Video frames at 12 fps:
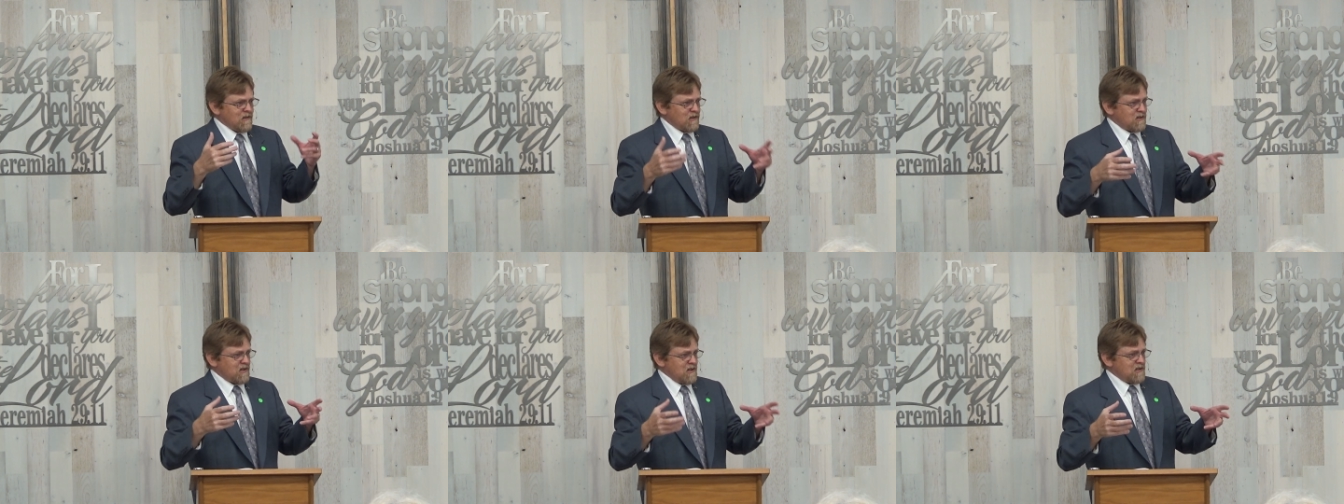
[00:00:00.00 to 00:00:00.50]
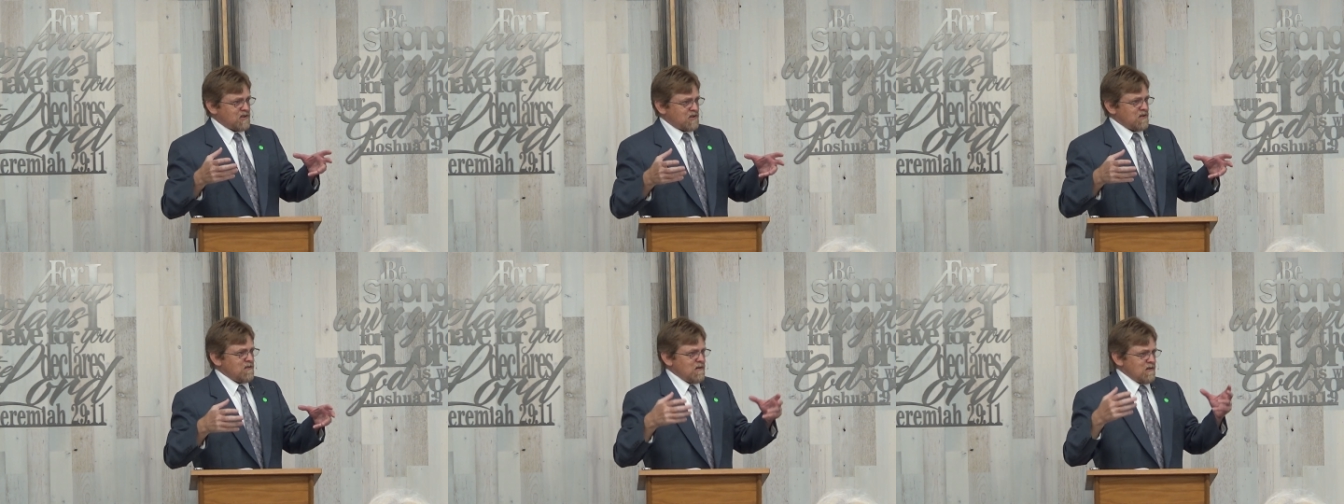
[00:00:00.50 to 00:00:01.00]
to
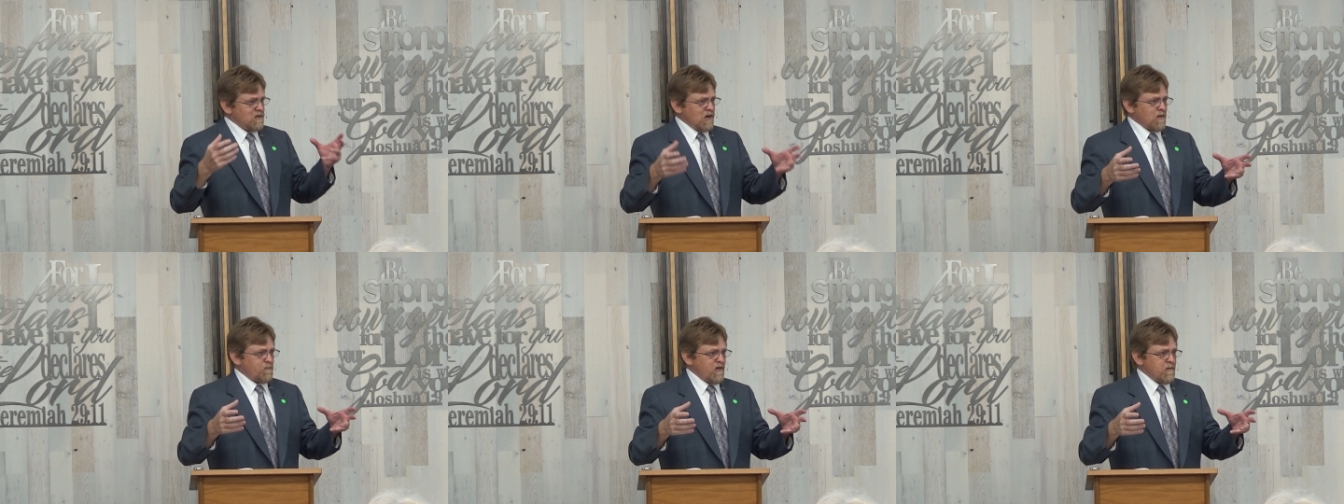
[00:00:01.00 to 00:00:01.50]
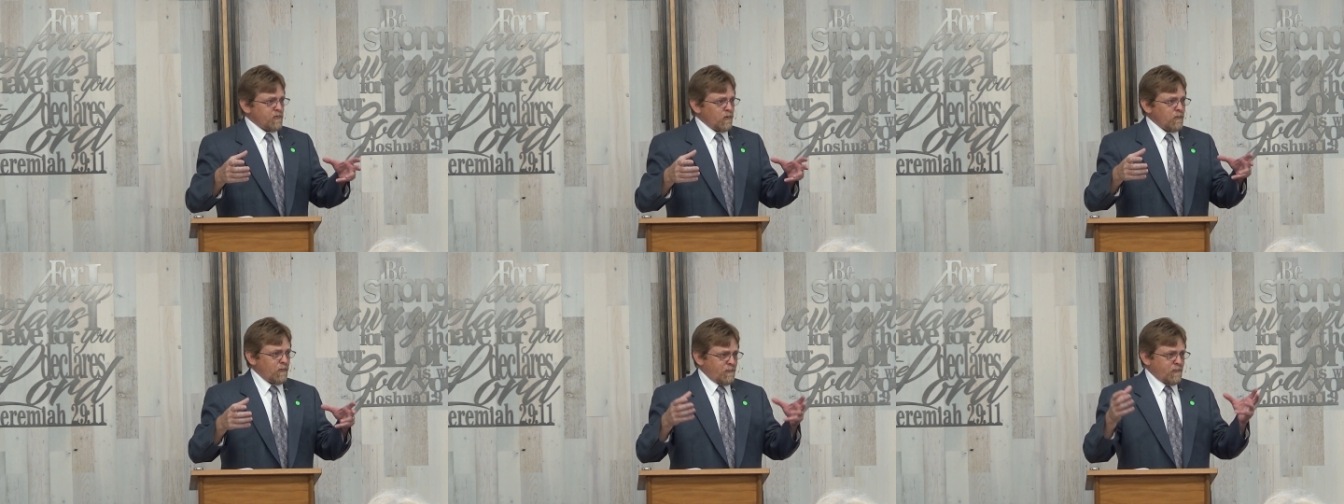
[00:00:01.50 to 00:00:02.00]
teach young
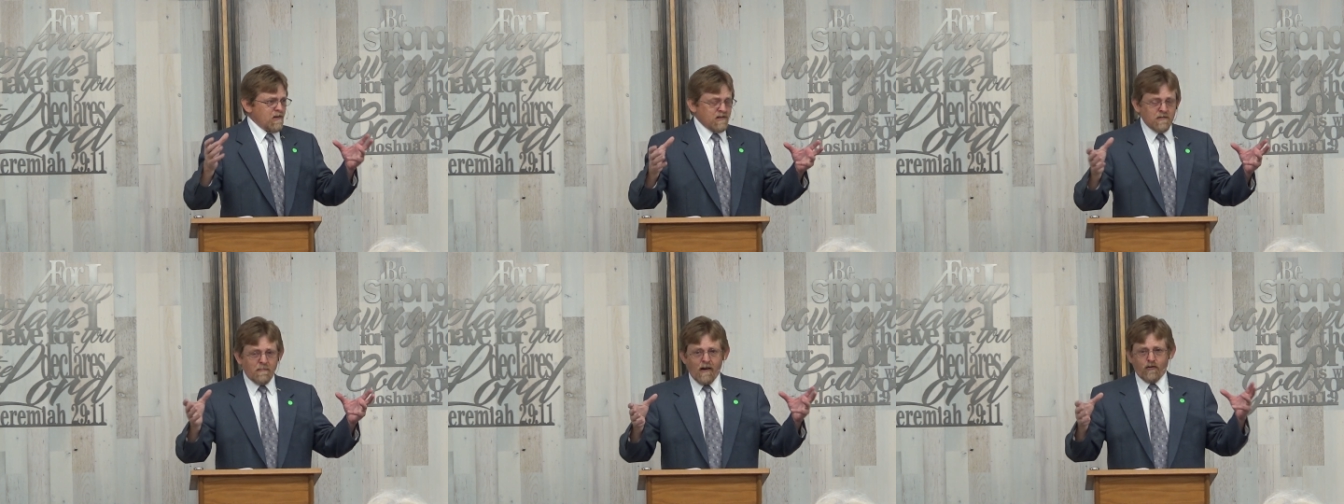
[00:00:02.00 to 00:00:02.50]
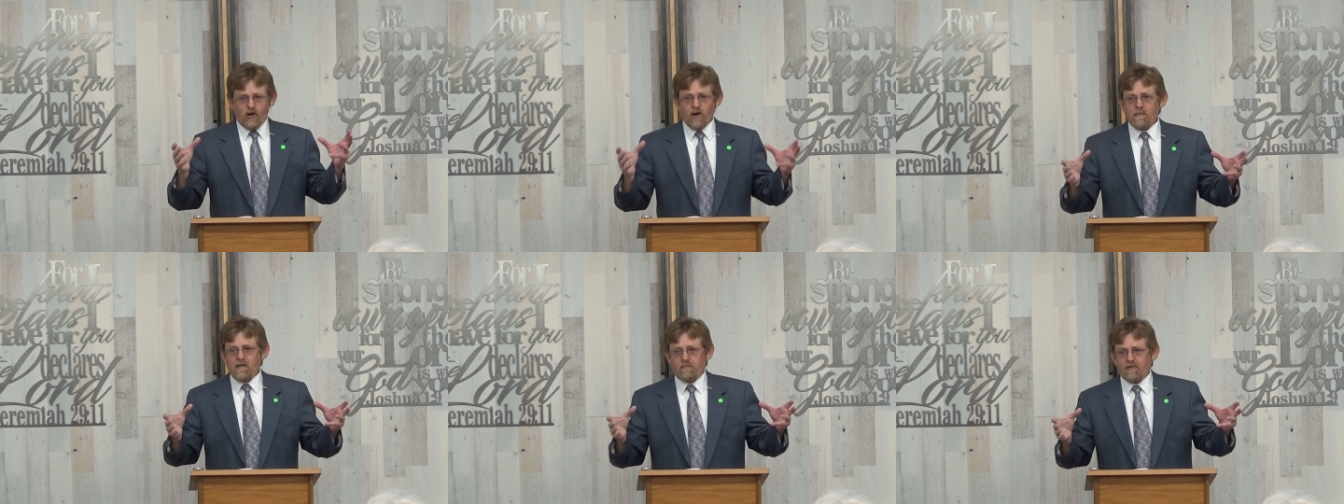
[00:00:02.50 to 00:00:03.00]
people things about
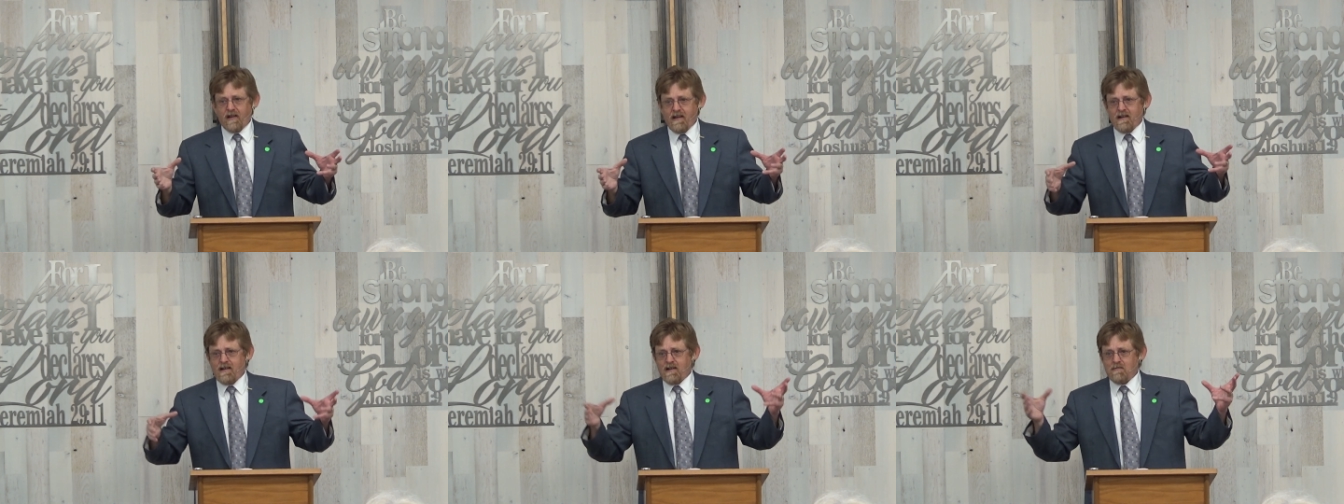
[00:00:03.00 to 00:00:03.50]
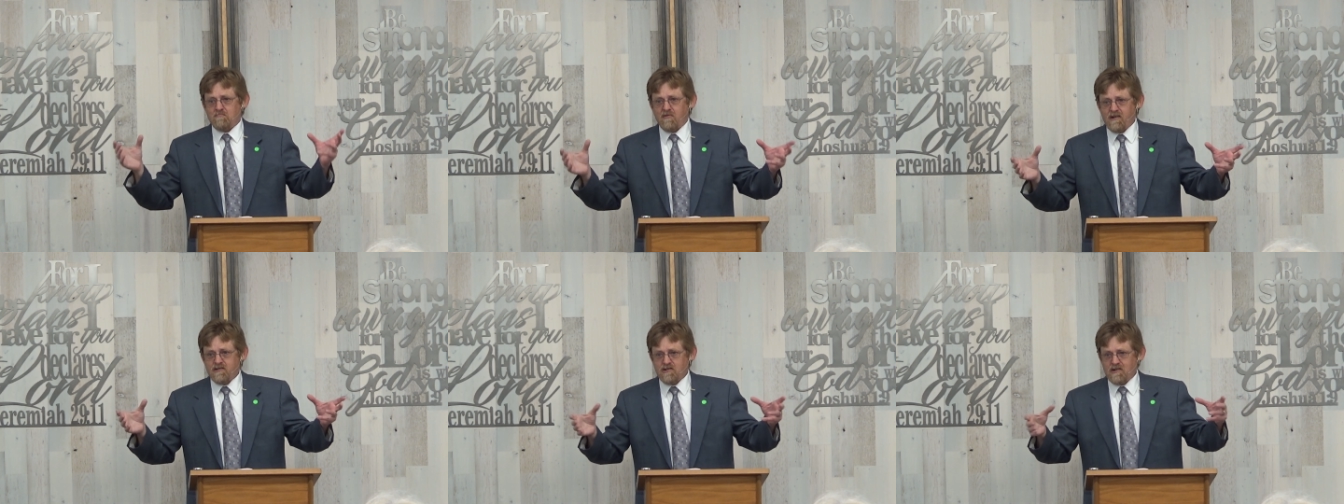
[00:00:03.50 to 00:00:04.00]
urban planning and
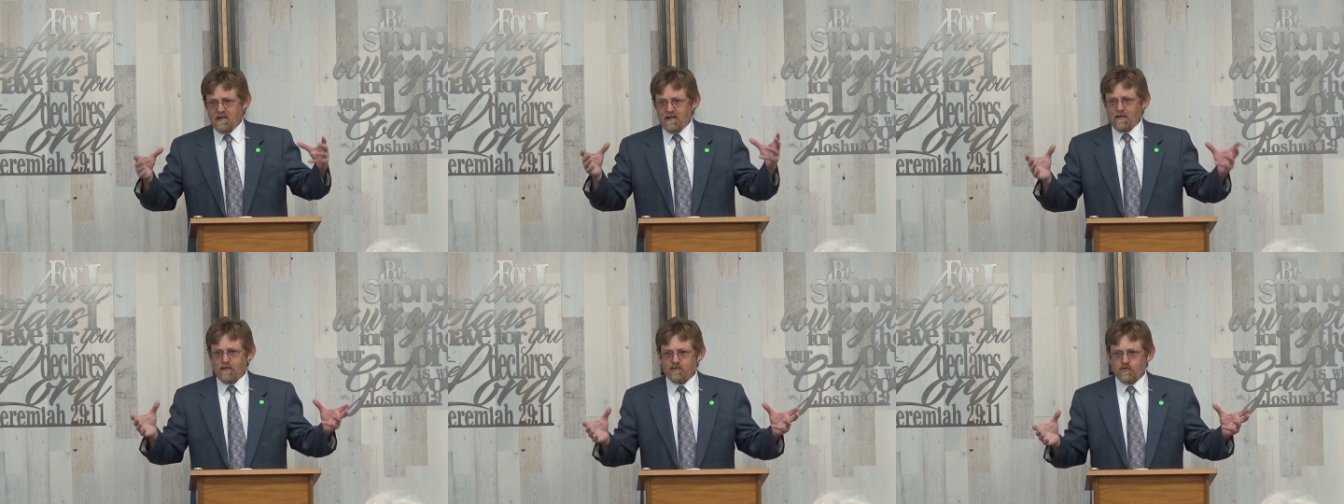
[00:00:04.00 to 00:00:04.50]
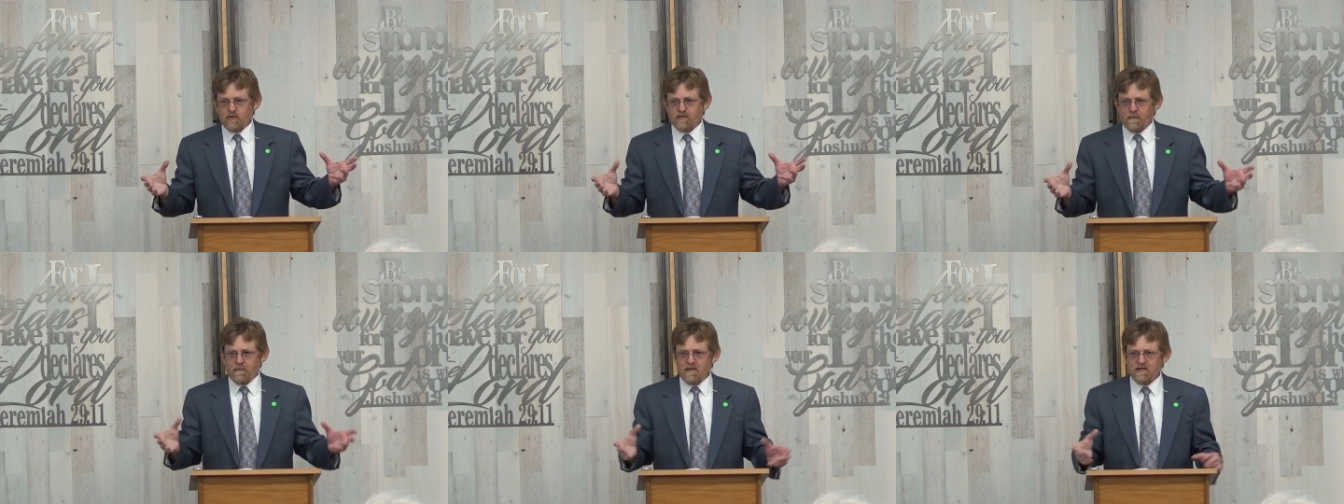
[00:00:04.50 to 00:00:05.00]
budgeting and all sorts
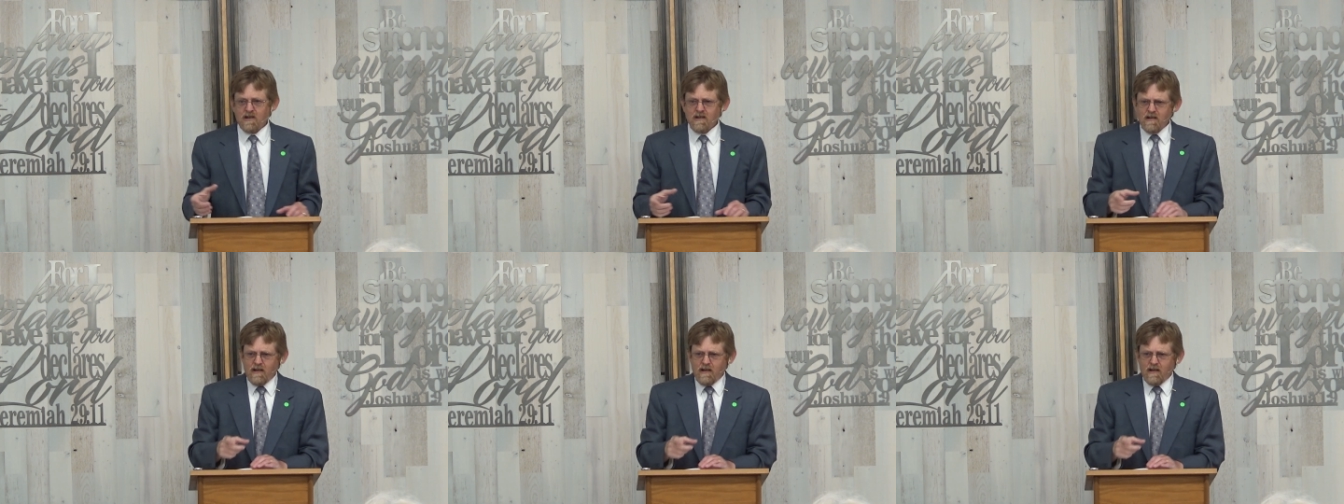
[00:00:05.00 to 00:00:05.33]
of things.